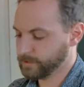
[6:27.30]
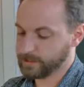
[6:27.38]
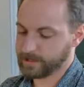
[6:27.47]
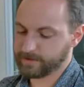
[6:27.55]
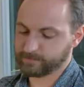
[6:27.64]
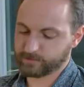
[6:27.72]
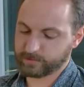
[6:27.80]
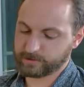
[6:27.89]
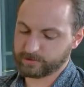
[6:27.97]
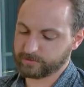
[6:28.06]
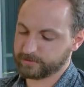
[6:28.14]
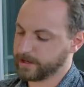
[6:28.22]
After we
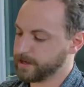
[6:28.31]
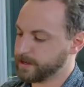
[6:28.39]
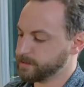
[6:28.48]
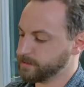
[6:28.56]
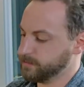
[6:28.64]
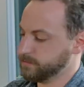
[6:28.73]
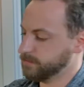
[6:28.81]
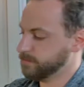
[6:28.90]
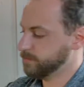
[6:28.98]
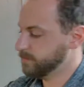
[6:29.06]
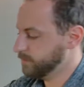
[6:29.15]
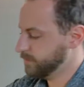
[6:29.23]
do that,
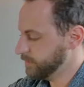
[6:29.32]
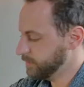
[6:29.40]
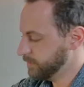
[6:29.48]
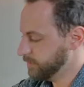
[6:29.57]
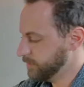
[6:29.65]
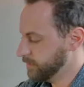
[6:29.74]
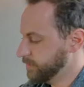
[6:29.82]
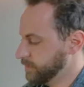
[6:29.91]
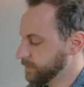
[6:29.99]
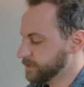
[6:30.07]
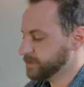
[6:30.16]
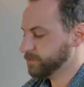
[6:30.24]

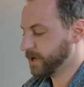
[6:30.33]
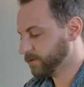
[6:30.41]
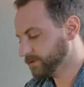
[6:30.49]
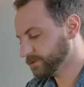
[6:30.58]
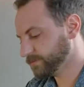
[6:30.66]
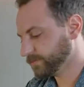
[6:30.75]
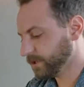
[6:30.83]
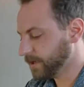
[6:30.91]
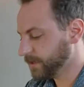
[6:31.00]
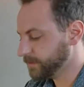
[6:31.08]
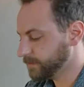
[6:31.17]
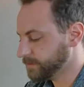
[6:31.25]
this power supply